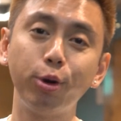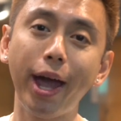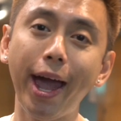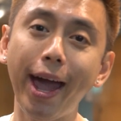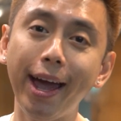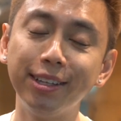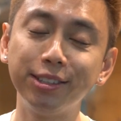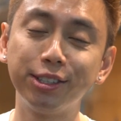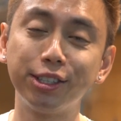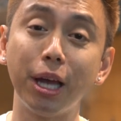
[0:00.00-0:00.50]

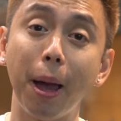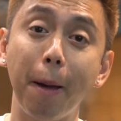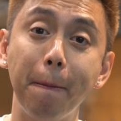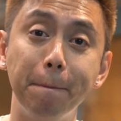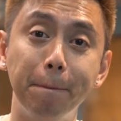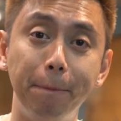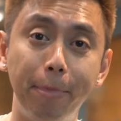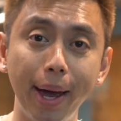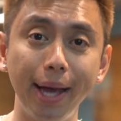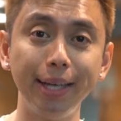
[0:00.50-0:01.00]
ads
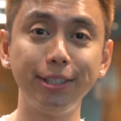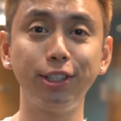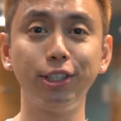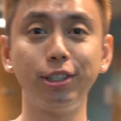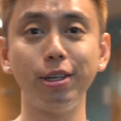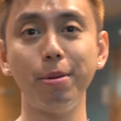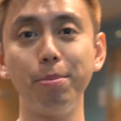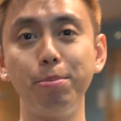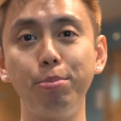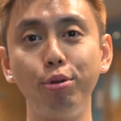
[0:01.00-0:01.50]

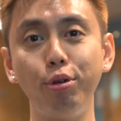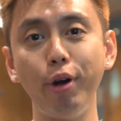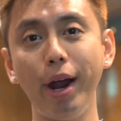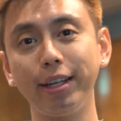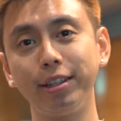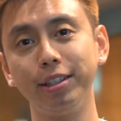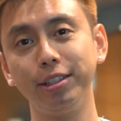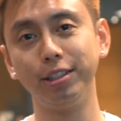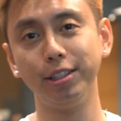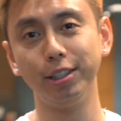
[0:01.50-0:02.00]
best
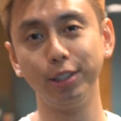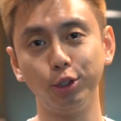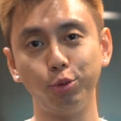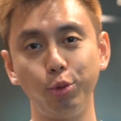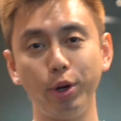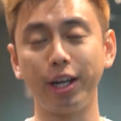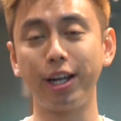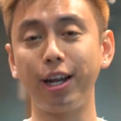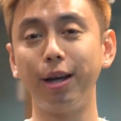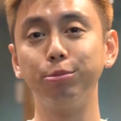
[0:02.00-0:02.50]

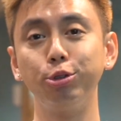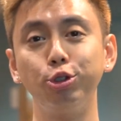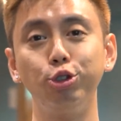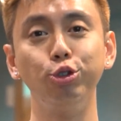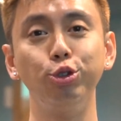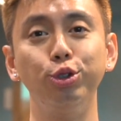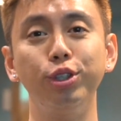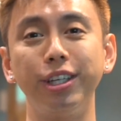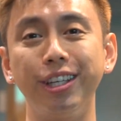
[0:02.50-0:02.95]
practices. When it comes to the